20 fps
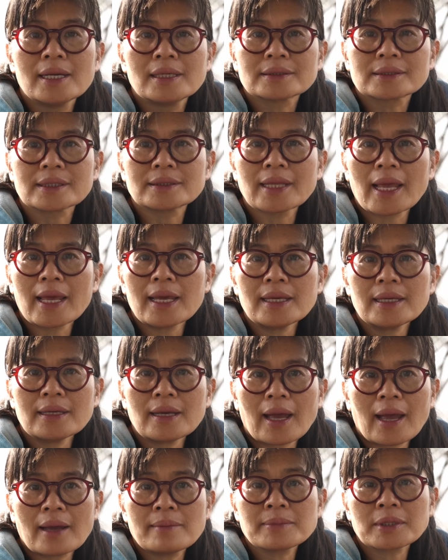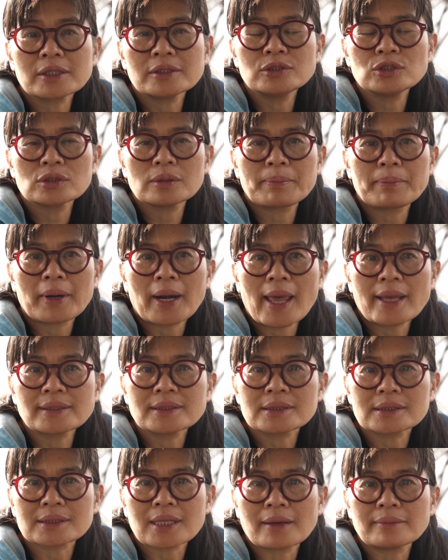Today, I'm going to plant
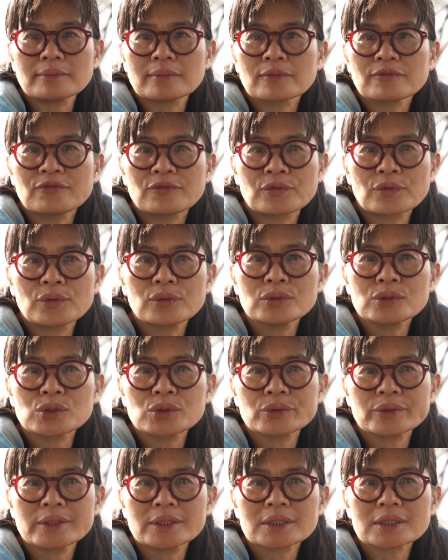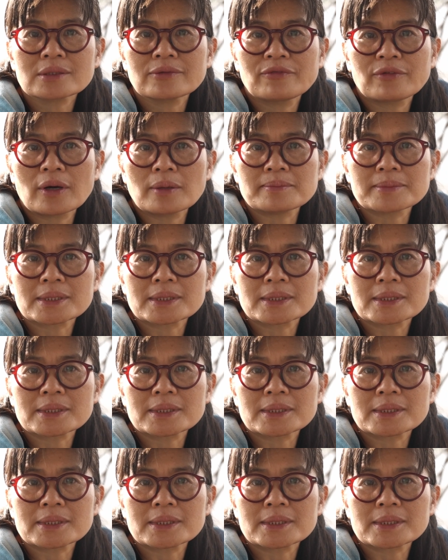some fruit trees from